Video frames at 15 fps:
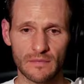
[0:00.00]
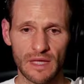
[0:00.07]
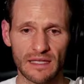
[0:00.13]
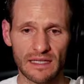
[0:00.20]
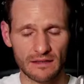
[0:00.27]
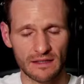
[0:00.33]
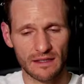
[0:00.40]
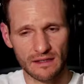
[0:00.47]

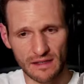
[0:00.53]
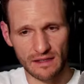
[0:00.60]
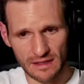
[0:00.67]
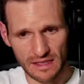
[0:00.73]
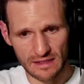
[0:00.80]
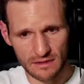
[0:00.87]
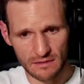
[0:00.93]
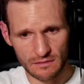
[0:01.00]

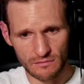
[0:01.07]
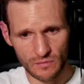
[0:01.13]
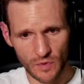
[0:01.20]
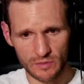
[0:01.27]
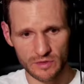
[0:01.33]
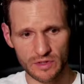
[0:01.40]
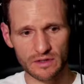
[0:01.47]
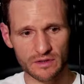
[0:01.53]
that's
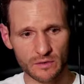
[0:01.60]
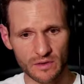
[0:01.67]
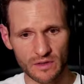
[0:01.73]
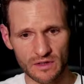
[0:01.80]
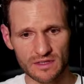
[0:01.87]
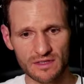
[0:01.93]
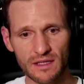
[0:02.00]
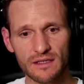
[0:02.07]
what we're trying to do with
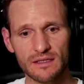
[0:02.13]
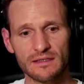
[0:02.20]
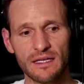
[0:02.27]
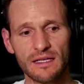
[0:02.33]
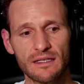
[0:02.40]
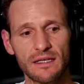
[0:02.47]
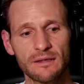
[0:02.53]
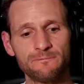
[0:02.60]
our studies.
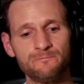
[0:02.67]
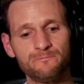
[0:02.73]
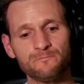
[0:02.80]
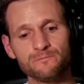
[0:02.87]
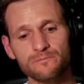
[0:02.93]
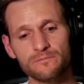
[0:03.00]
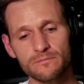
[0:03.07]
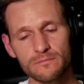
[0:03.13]
And then
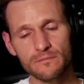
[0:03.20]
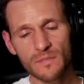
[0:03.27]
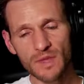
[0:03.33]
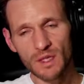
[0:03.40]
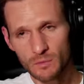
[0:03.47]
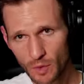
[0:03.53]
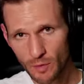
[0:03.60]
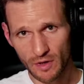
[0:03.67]

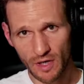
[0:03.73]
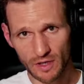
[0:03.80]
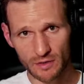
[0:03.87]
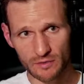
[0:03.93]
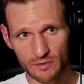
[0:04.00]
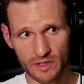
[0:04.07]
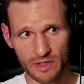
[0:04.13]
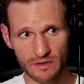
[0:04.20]
more
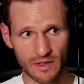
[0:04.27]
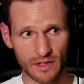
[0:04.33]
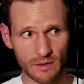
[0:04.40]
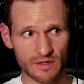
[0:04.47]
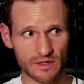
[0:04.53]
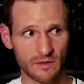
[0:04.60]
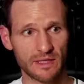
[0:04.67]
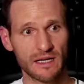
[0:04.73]
broadly, we're trying to find out
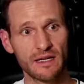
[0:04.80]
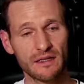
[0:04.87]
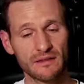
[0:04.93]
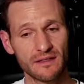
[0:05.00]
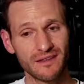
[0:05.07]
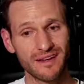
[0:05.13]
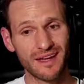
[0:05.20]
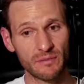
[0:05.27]
what's going on out
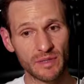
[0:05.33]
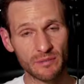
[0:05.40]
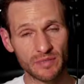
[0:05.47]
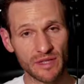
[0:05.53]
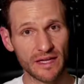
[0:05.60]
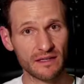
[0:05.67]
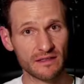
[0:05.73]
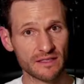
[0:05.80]
there and be
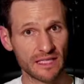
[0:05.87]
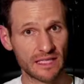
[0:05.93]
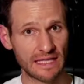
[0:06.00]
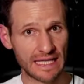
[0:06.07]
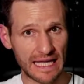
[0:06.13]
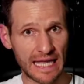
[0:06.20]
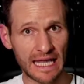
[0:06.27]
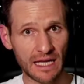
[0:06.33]
players in
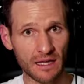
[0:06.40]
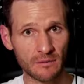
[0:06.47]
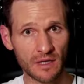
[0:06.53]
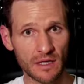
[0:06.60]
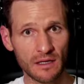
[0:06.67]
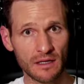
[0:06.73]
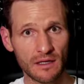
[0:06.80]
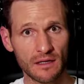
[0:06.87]
the
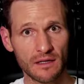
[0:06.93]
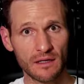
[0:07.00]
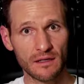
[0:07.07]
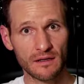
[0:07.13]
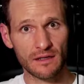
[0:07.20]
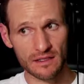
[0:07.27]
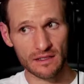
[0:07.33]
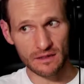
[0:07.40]
game
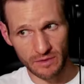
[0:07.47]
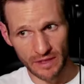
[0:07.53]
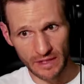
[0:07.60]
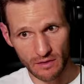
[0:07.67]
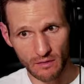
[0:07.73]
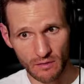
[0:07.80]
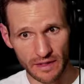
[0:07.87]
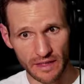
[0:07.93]
that is
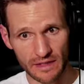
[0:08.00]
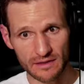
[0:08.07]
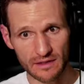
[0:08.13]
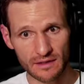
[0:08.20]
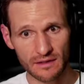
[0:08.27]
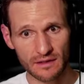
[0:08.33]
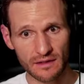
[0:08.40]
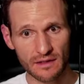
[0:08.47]

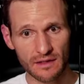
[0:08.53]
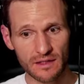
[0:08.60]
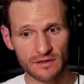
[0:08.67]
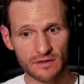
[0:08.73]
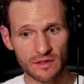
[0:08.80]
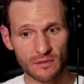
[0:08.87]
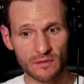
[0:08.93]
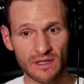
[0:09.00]
player-oriented
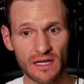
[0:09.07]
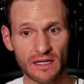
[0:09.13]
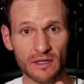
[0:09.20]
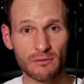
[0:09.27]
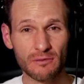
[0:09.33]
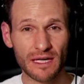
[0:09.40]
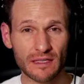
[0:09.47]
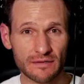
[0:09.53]
so that we're not
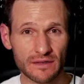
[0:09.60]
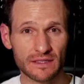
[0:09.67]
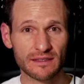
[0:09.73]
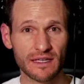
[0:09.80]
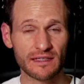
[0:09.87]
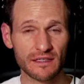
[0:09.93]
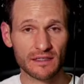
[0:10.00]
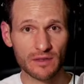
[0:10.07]

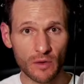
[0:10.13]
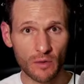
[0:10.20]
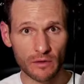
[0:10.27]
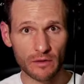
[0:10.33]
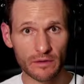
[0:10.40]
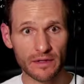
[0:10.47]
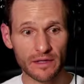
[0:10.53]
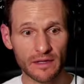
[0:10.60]
irrelevant and
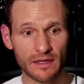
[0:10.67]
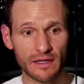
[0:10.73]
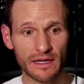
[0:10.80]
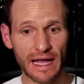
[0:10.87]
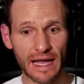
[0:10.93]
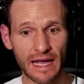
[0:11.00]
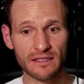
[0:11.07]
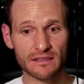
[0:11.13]
ignored
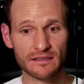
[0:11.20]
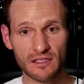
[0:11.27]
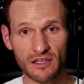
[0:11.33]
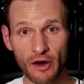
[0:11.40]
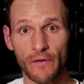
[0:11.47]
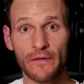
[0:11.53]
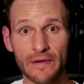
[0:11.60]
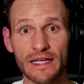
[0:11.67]
as
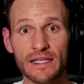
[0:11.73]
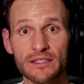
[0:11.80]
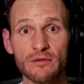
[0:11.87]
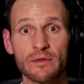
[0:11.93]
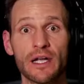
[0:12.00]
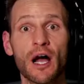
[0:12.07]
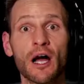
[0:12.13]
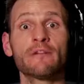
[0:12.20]
current
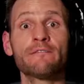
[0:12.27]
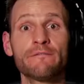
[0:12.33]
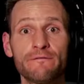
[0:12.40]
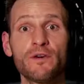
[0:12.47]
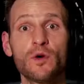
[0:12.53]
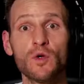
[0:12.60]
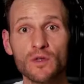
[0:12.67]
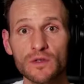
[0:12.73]
history
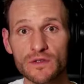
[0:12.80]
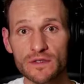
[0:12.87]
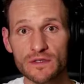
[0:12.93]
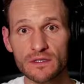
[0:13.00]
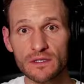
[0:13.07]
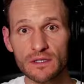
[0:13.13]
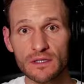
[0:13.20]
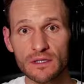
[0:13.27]
unfolds